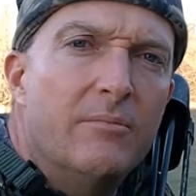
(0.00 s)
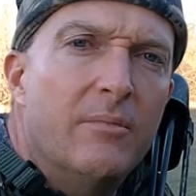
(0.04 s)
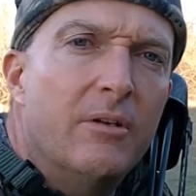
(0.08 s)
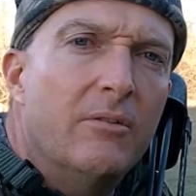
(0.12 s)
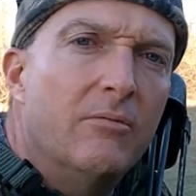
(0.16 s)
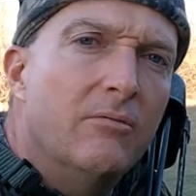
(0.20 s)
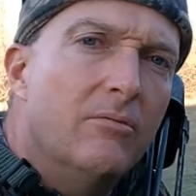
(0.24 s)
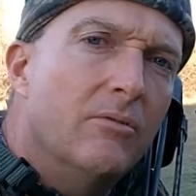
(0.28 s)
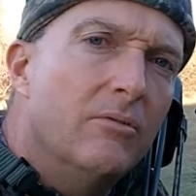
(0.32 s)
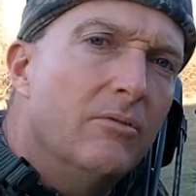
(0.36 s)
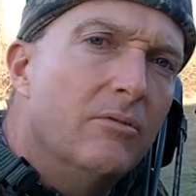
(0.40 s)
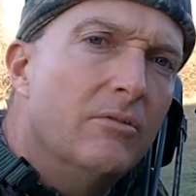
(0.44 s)

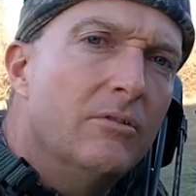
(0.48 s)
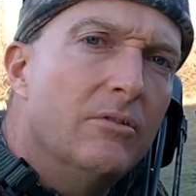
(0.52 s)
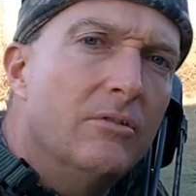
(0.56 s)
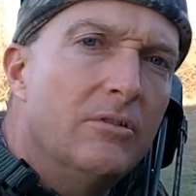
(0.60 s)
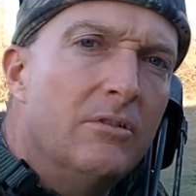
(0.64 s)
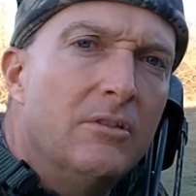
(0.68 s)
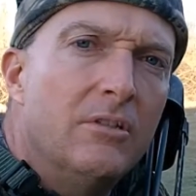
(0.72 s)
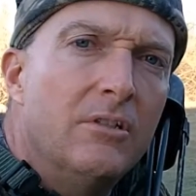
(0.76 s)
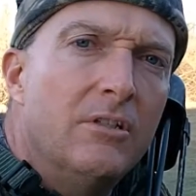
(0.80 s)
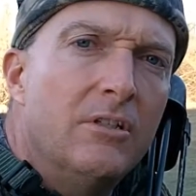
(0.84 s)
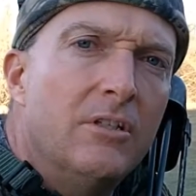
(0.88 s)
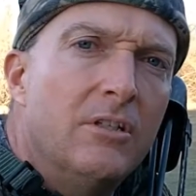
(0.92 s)
but we'll
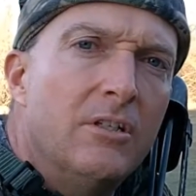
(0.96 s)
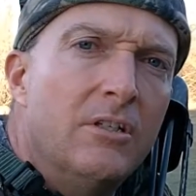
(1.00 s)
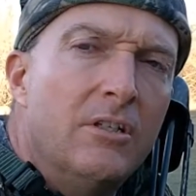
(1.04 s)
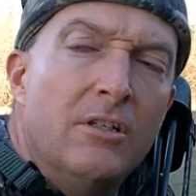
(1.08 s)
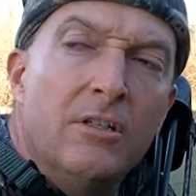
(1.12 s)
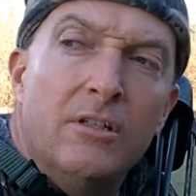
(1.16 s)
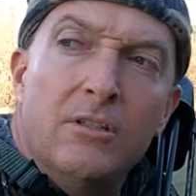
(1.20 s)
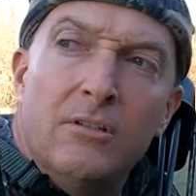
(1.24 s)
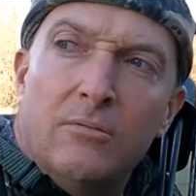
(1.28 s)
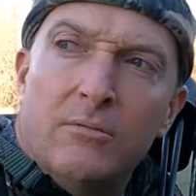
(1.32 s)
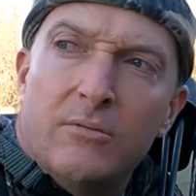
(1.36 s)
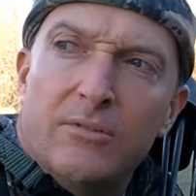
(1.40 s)

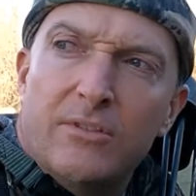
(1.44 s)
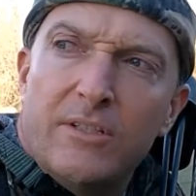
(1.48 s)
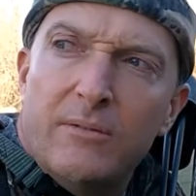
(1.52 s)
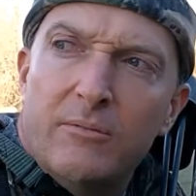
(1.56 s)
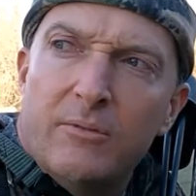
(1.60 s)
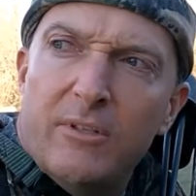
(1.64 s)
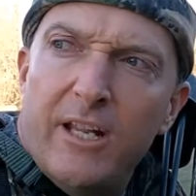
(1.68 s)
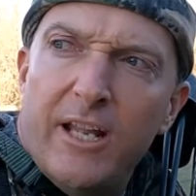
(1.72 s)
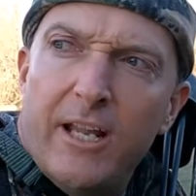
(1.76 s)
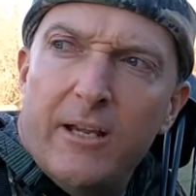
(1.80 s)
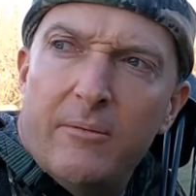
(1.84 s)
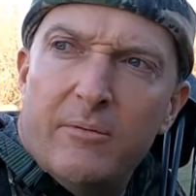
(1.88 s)
see
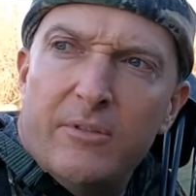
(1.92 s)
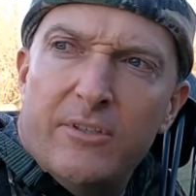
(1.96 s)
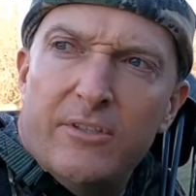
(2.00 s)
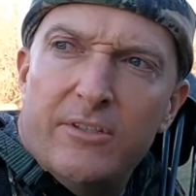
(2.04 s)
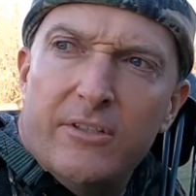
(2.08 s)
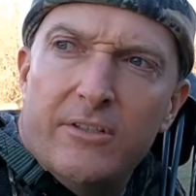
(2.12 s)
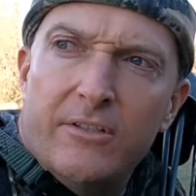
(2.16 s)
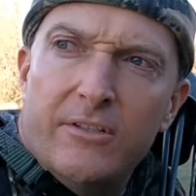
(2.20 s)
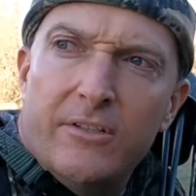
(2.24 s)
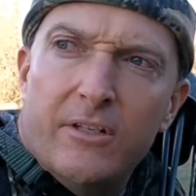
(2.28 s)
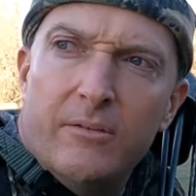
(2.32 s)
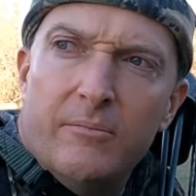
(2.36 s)
what happens
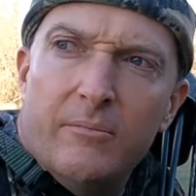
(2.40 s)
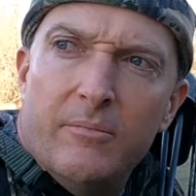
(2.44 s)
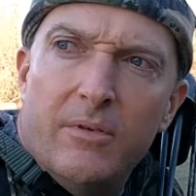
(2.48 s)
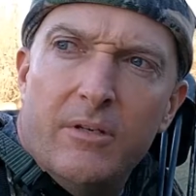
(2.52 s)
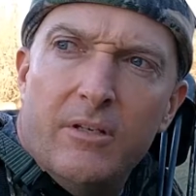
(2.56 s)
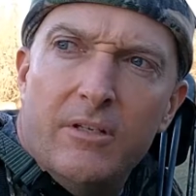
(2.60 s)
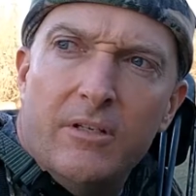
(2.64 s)
here.